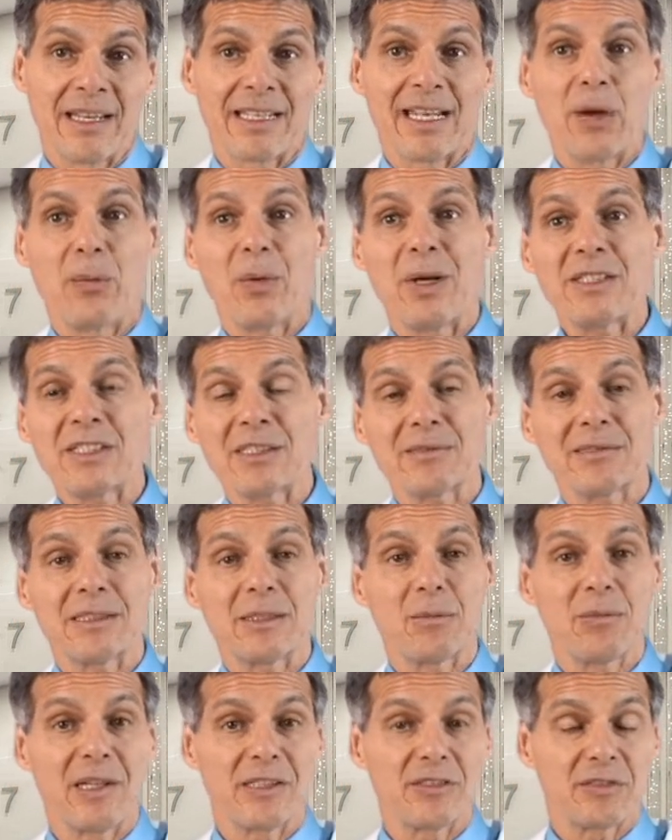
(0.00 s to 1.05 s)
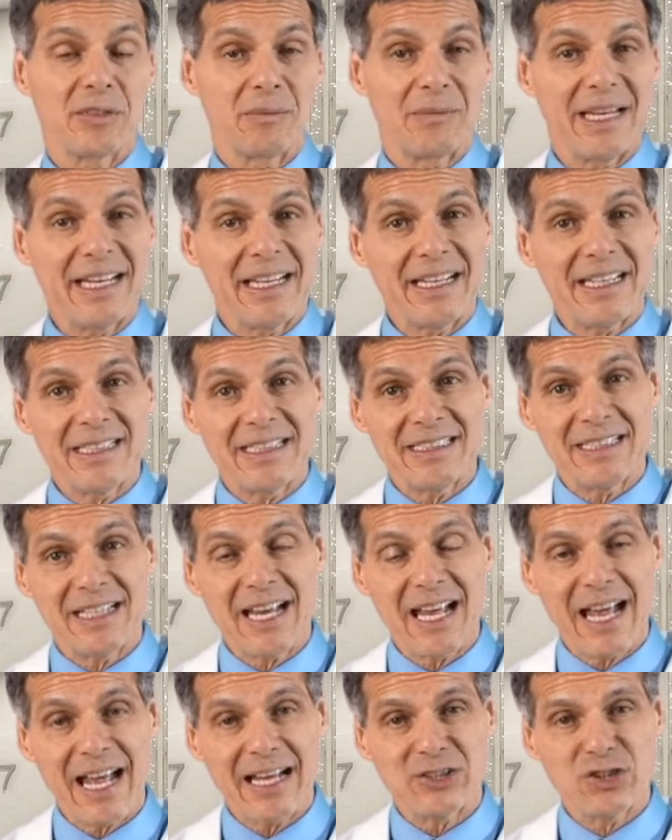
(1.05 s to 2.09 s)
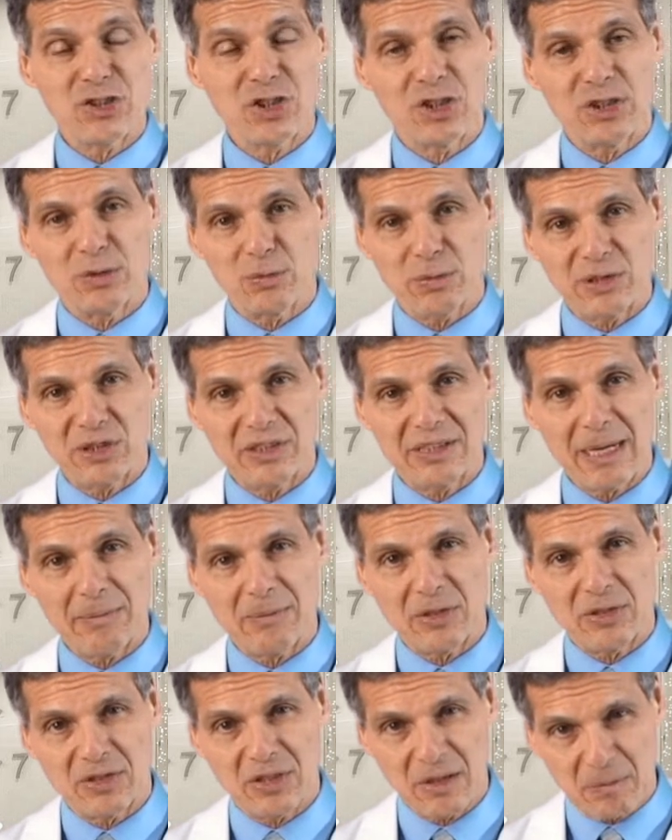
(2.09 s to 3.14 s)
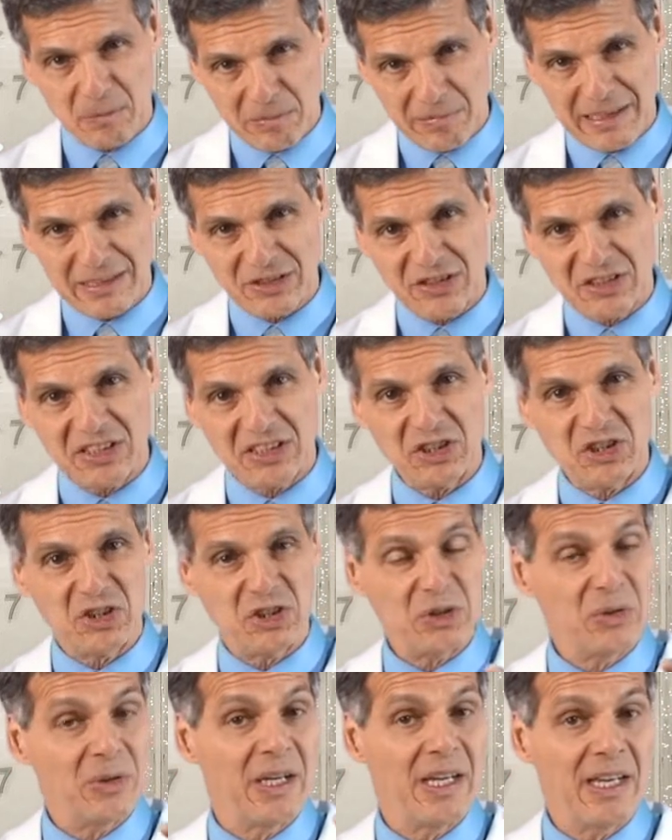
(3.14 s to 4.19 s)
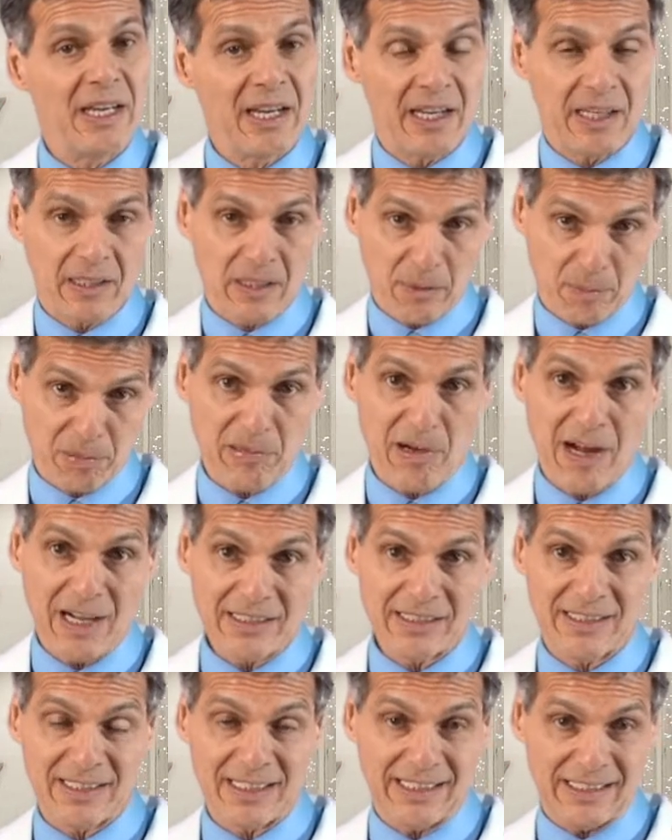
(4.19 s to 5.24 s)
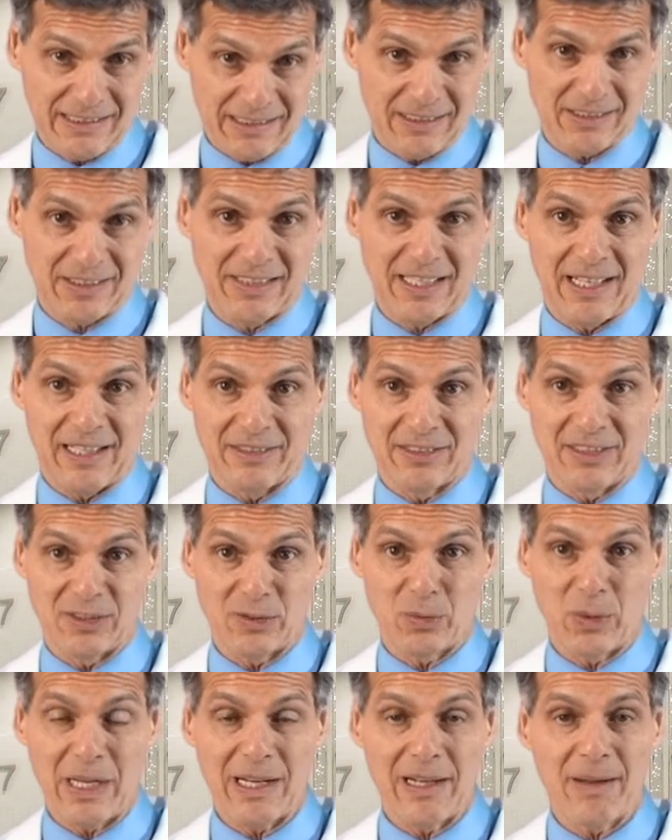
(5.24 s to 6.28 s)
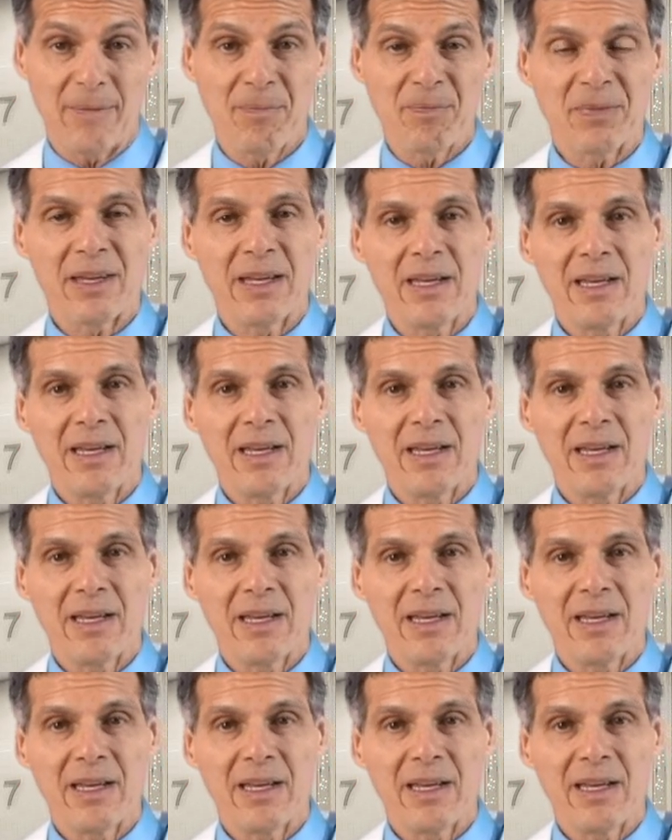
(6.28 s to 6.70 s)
Now, once they're in the bloodstream, they can attach to receptors on breast tissue and on prostate cells as well.